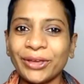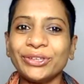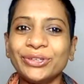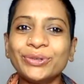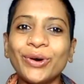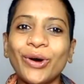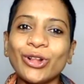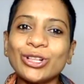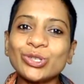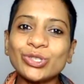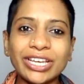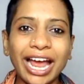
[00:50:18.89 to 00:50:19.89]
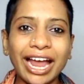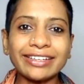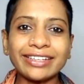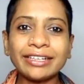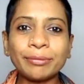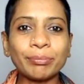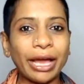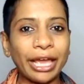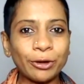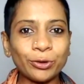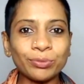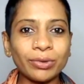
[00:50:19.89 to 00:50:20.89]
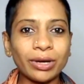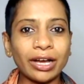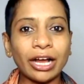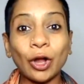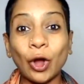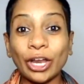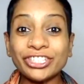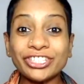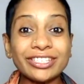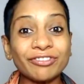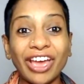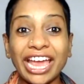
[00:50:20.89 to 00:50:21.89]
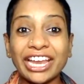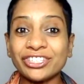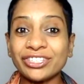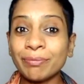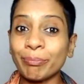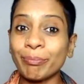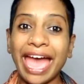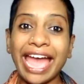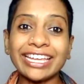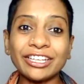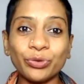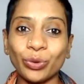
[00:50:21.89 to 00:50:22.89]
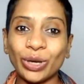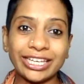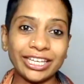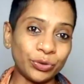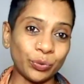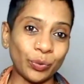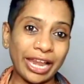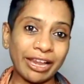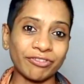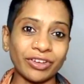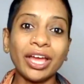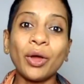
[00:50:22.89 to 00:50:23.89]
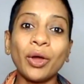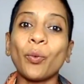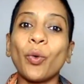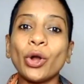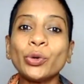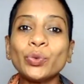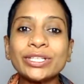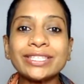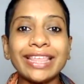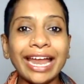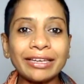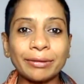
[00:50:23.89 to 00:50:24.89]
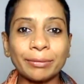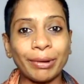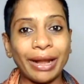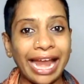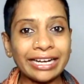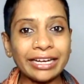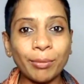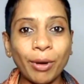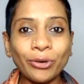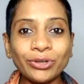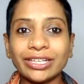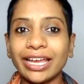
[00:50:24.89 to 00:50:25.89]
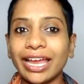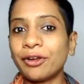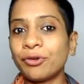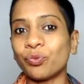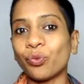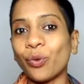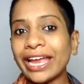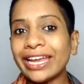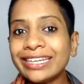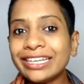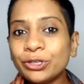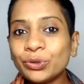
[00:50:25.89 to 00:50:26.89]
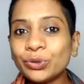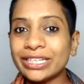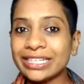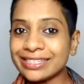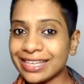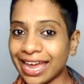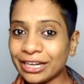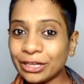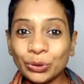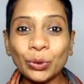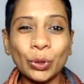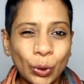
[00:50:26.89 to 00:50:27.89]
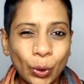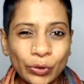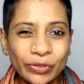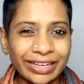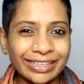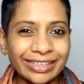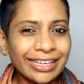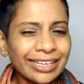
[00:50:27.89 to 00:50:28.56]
You also started Biome Conscious Fashion back in 2012. What was that brand about, and why did you decide to close it?